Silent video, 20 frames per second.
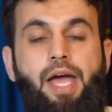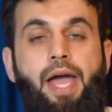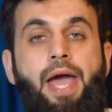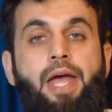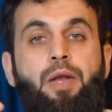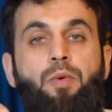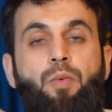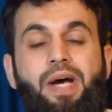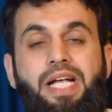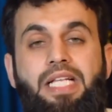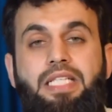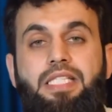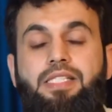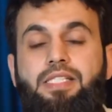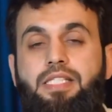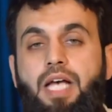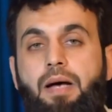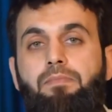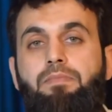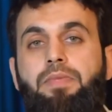And when
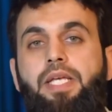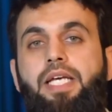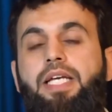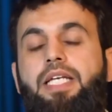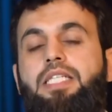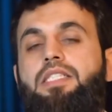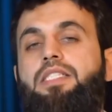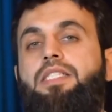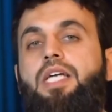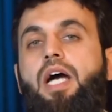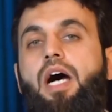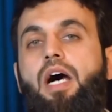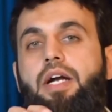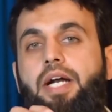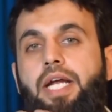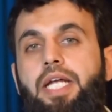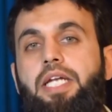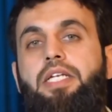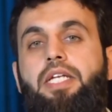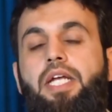something is
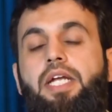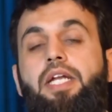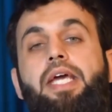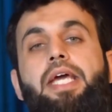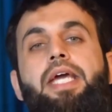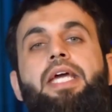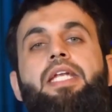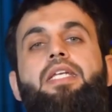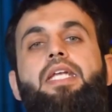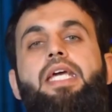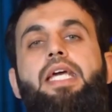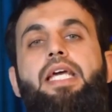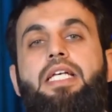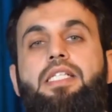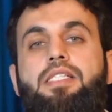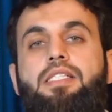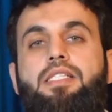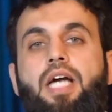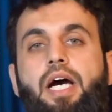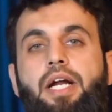guaranteed, it
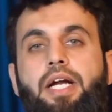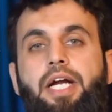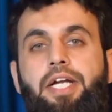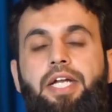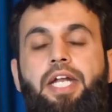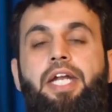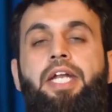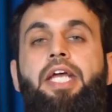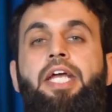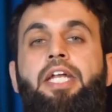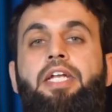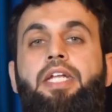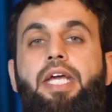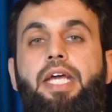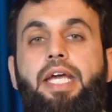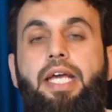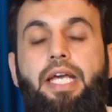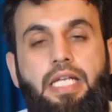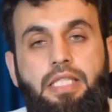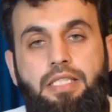is guaranteed. It
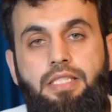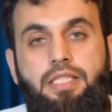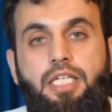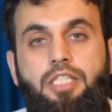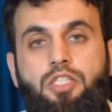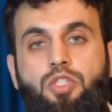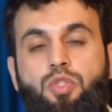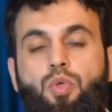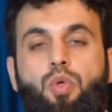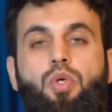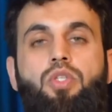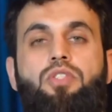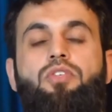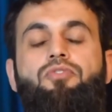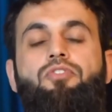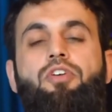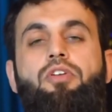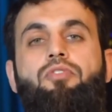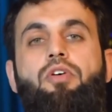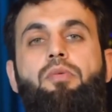is a source
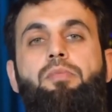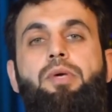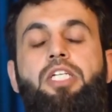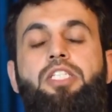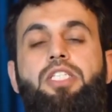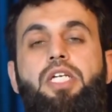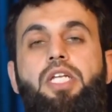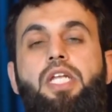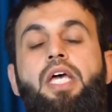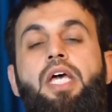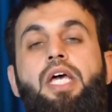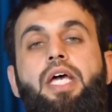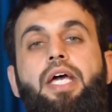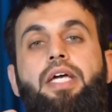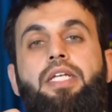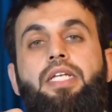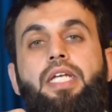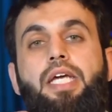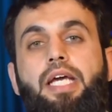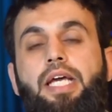of information.
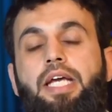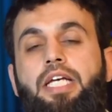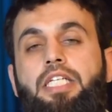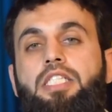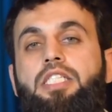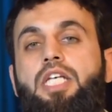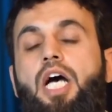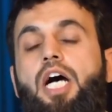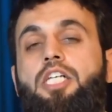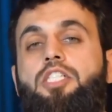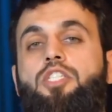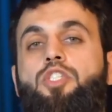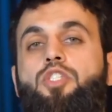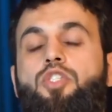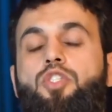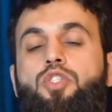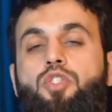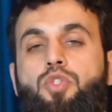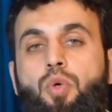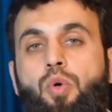It is a
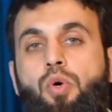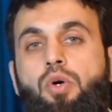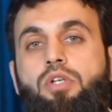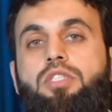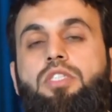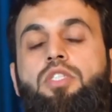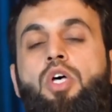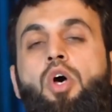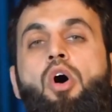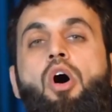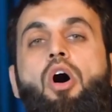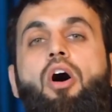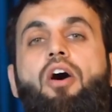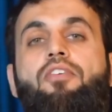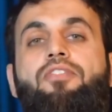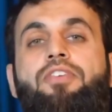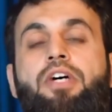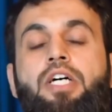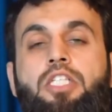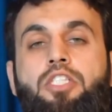source
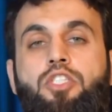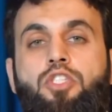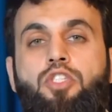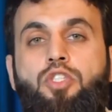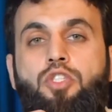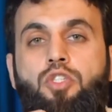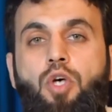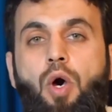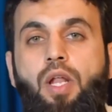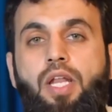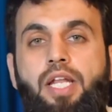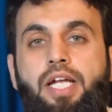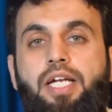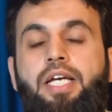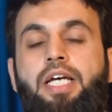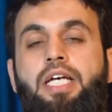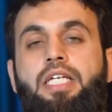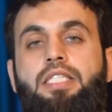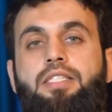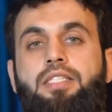of
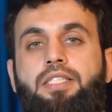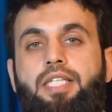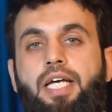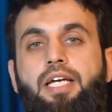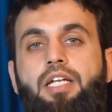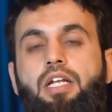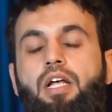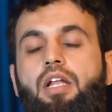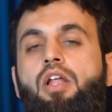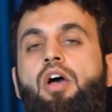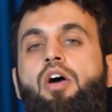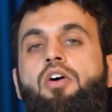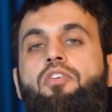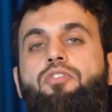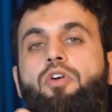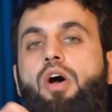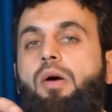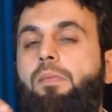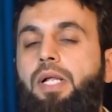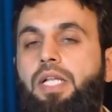solid signal
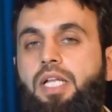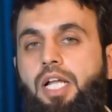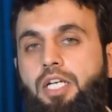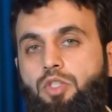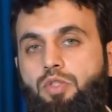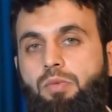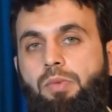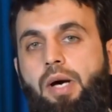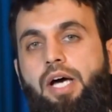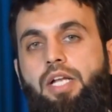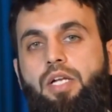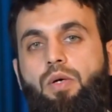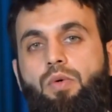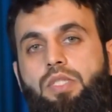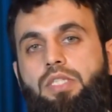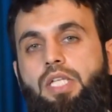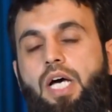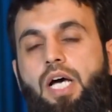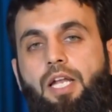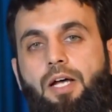from Allah subhanahu
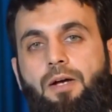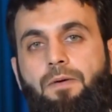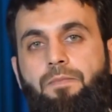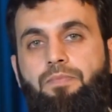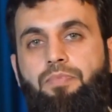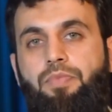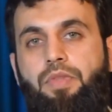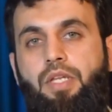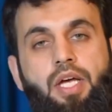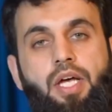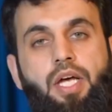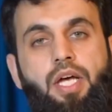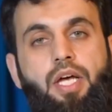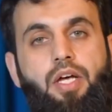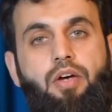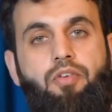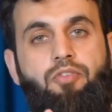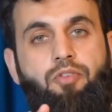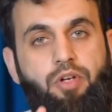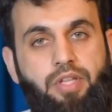wa ta'ala.